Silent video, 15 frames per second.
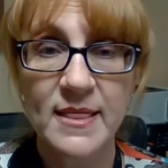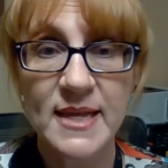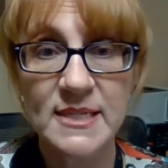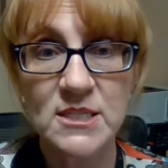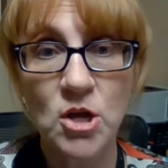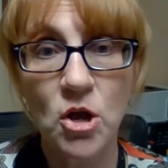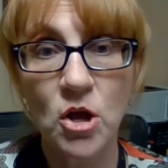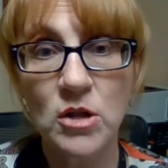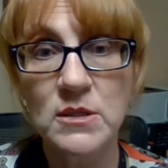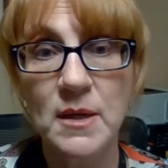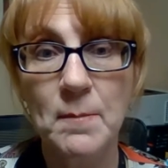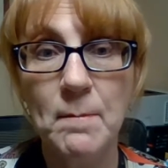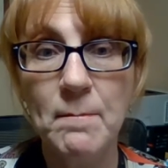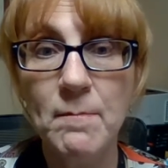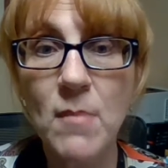That's called a
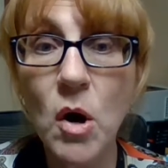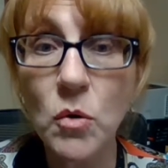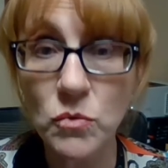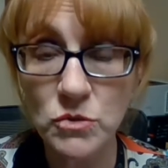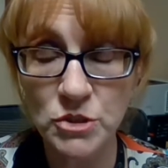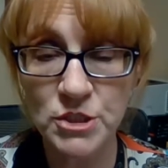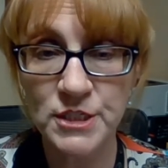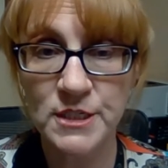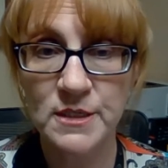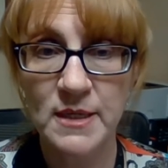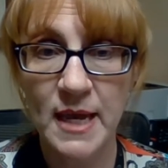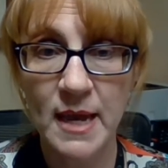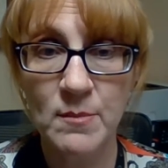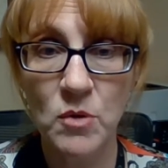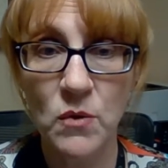moat,
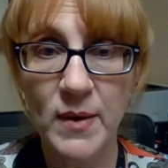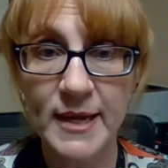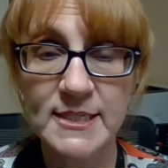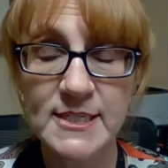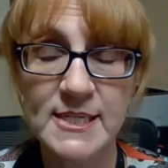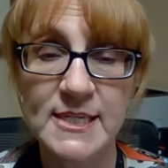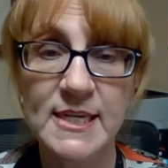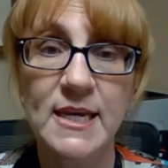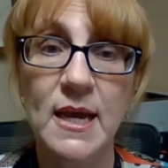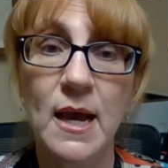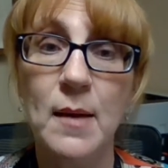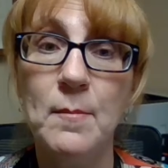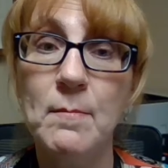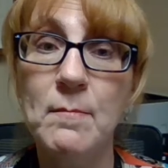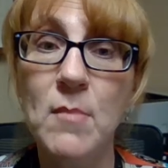M-O-A-T,
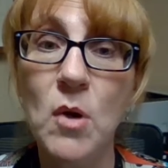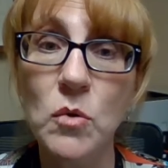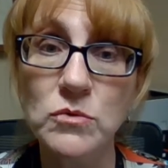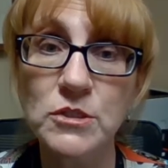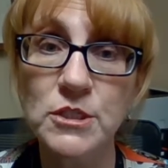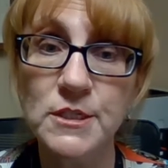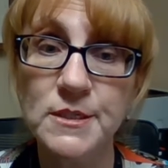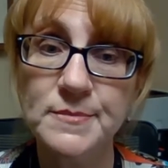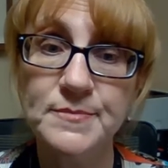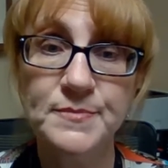a moat.